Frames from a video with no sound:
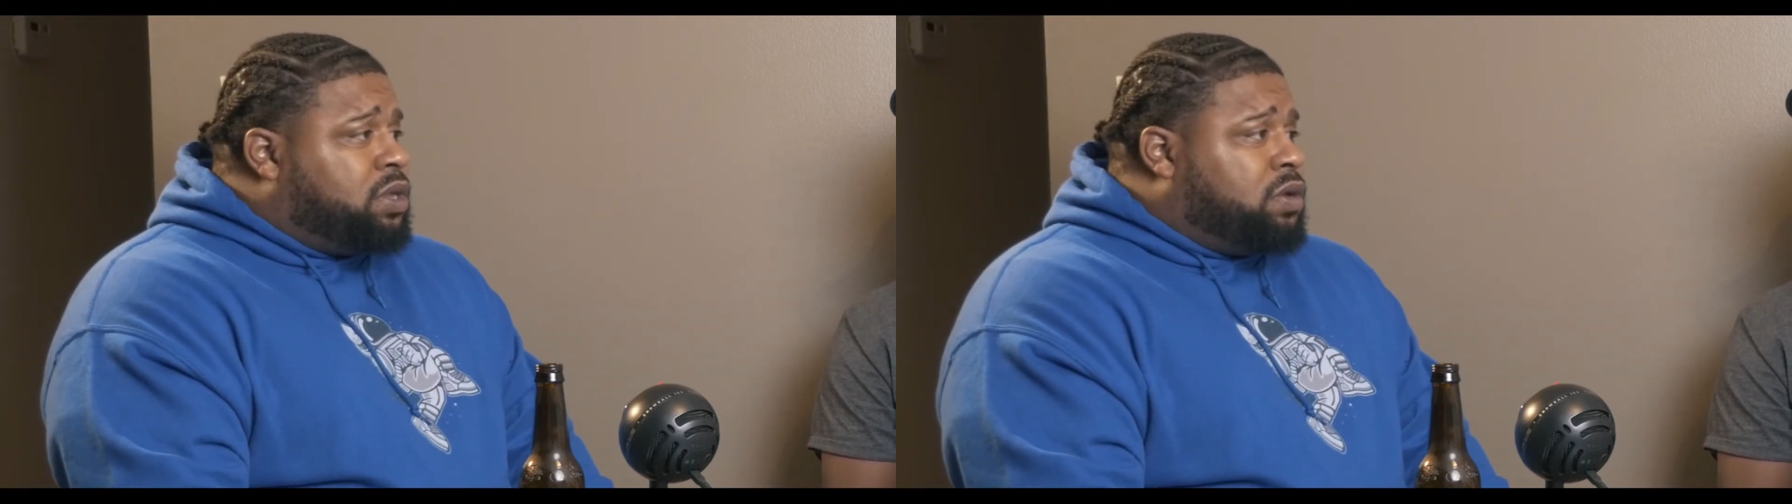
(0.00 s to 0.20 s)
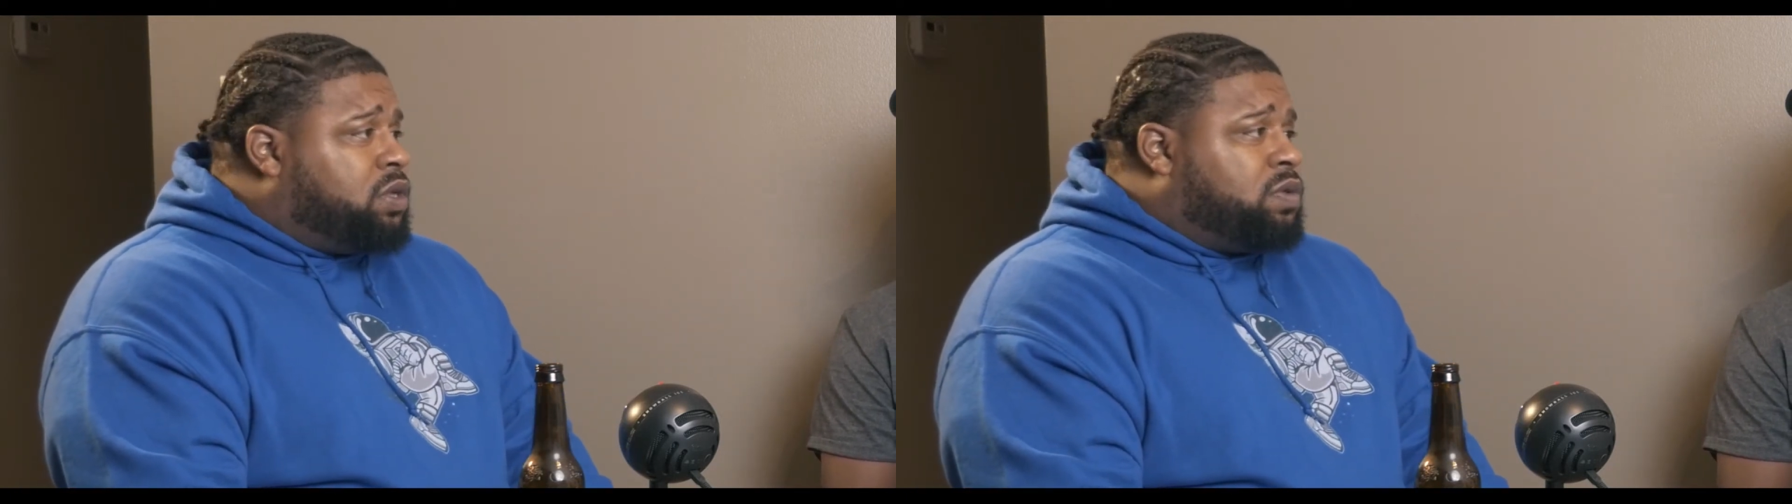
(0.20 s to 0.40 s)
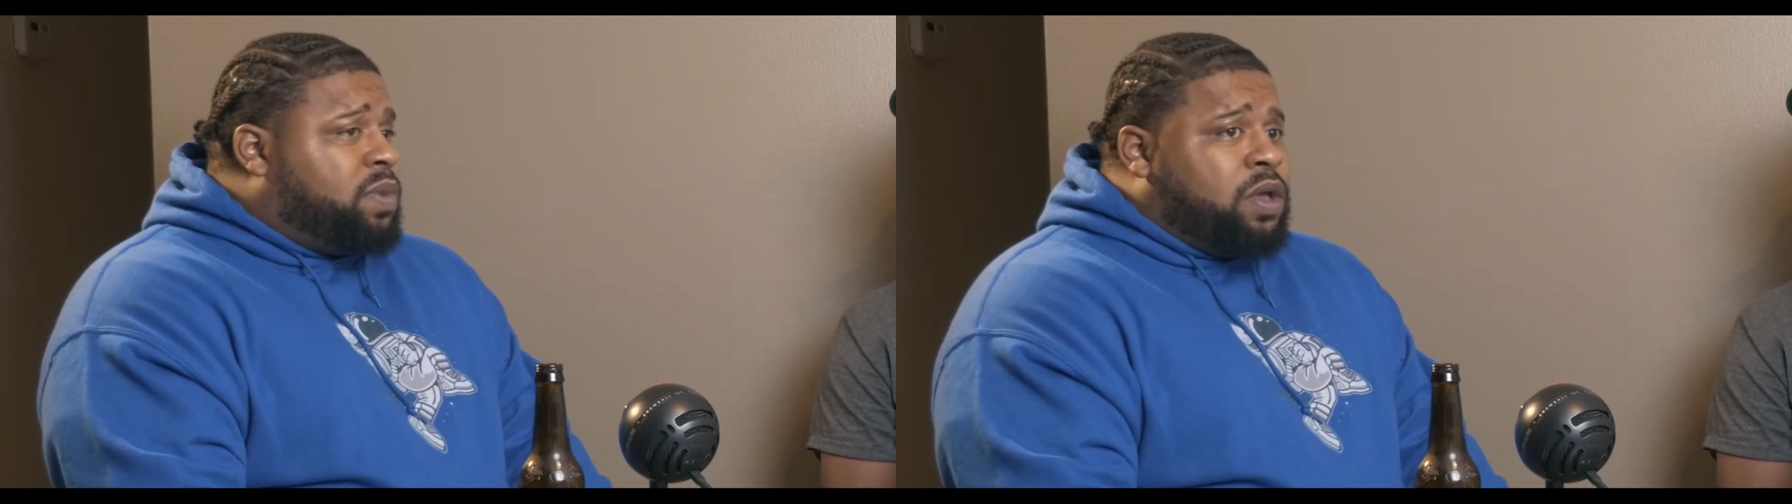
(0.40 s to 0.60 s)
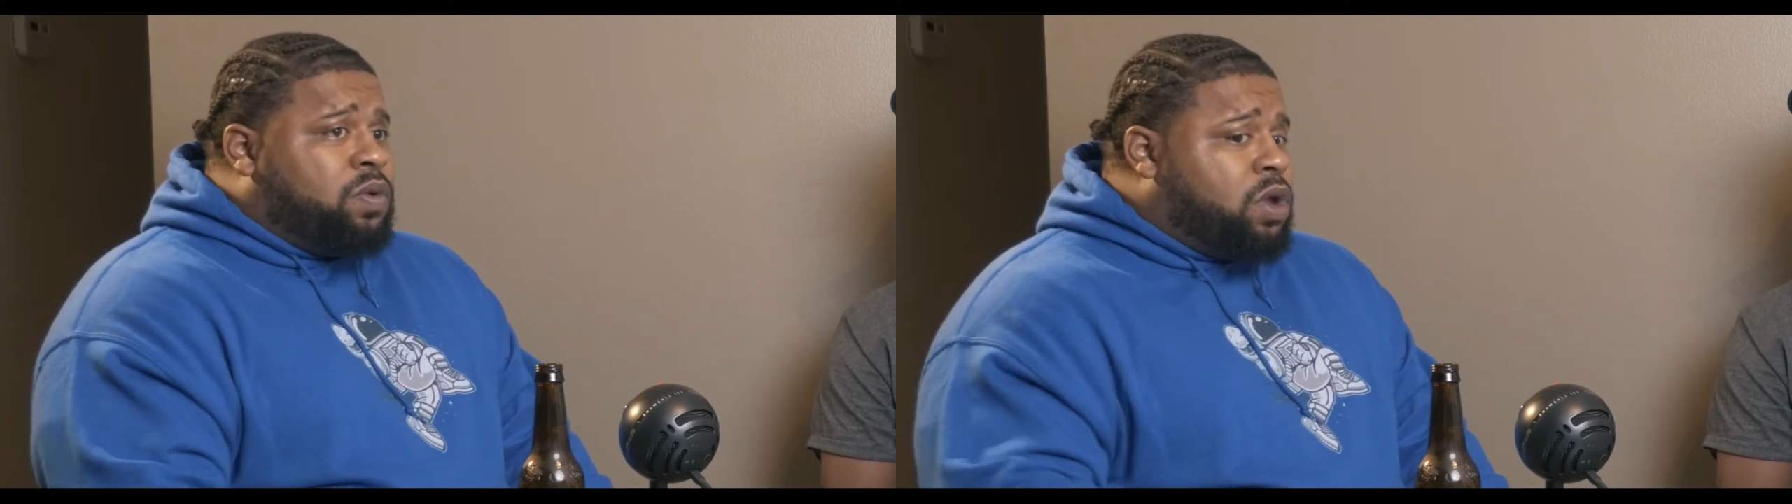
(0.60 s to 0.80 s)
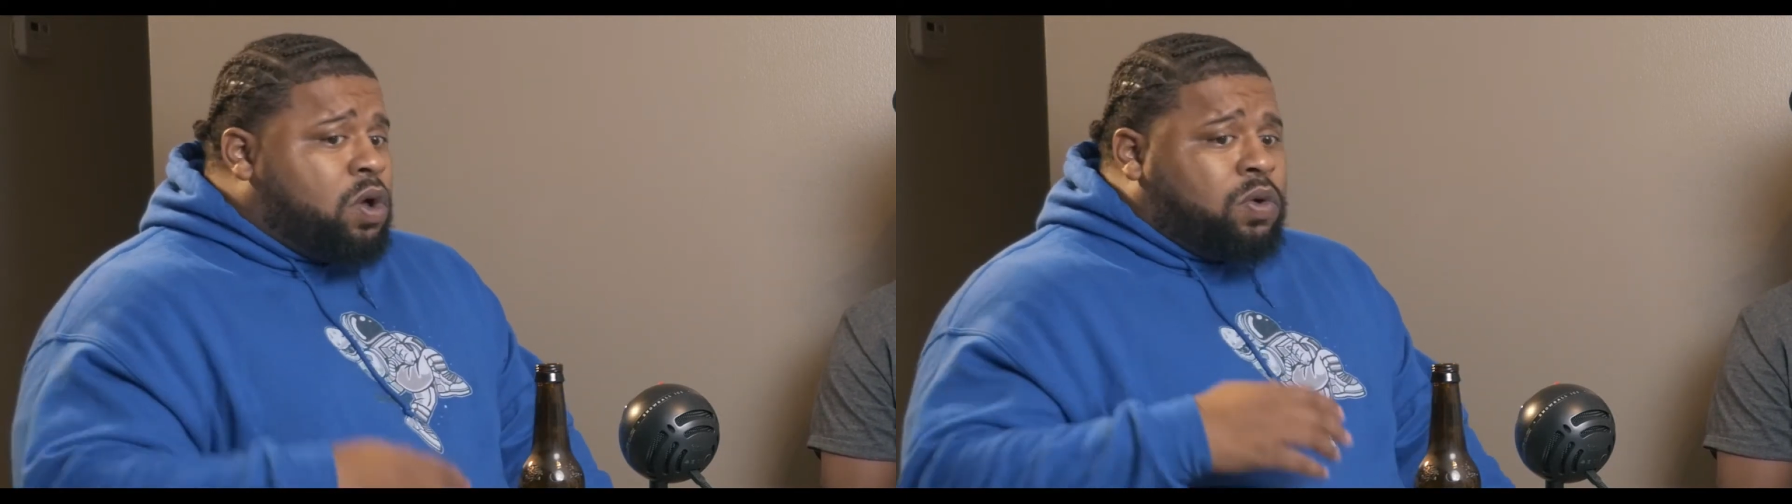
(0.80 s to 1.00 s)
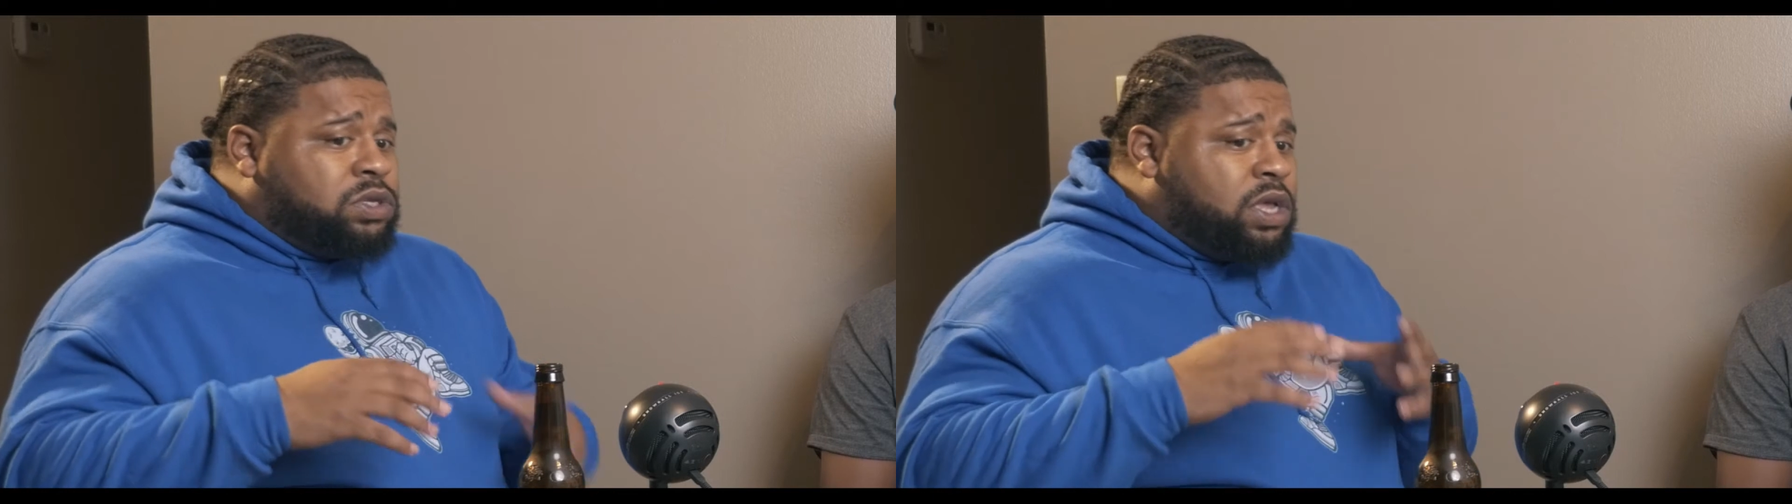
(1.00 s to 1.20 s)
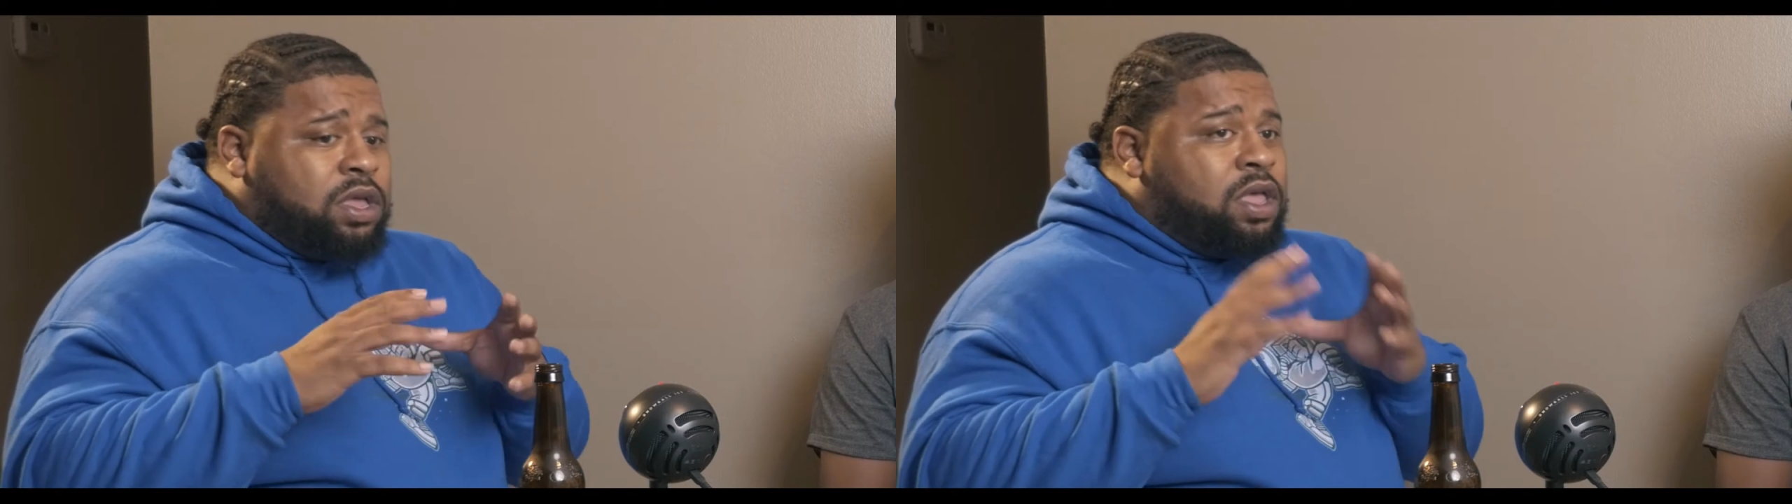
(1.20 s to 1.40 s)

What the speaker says: You need somebody who knows,